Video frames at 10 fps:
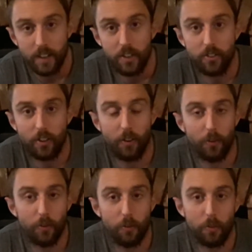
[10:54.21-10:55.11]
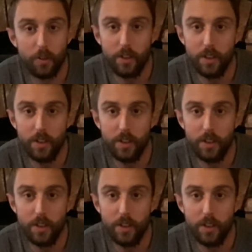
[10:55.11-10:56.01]
So you need to
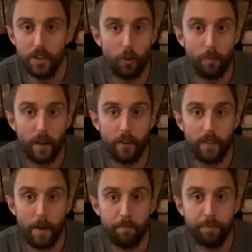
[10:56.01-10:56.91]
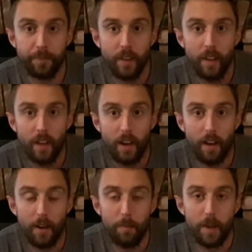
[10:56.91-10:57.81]
sort of cover it up there and
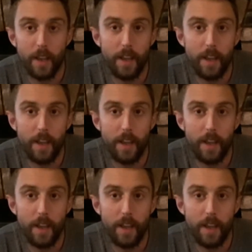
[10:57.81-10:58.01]
then.